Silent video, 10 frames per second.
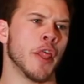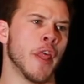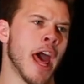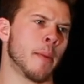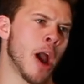
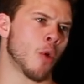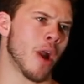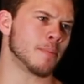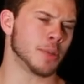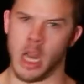That about
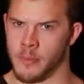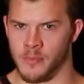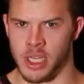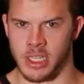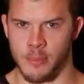wraps it up
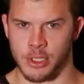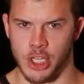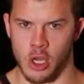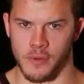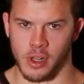for this
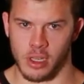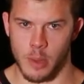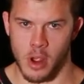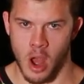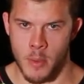episode of
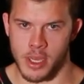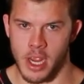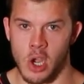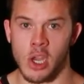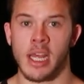Clip
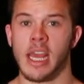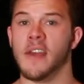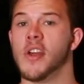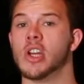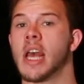Commentary.
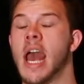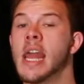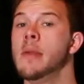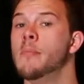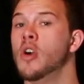If there's
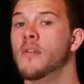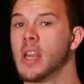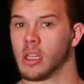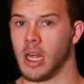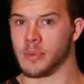any movie
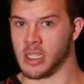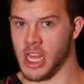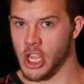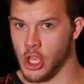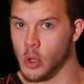clips
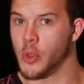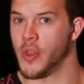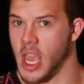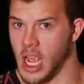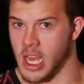that you
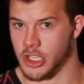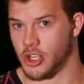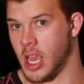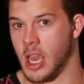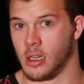think I
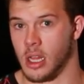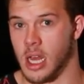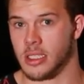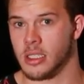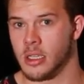should
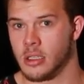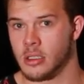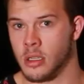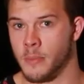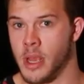analyze,
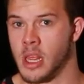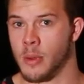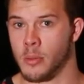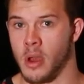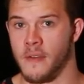submit them
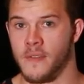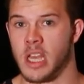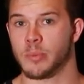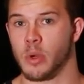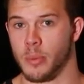to my
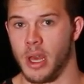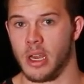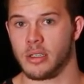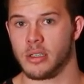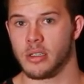Facebook
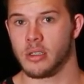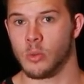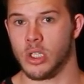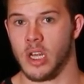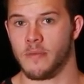page,
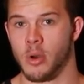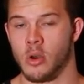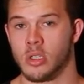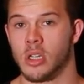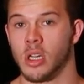which I've
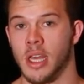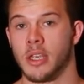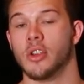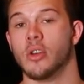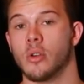posted the
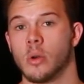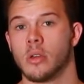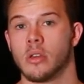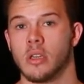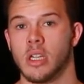link to
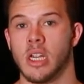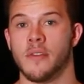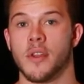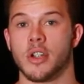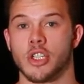
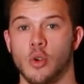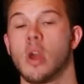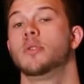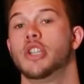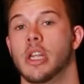in the
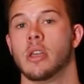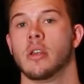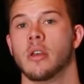description.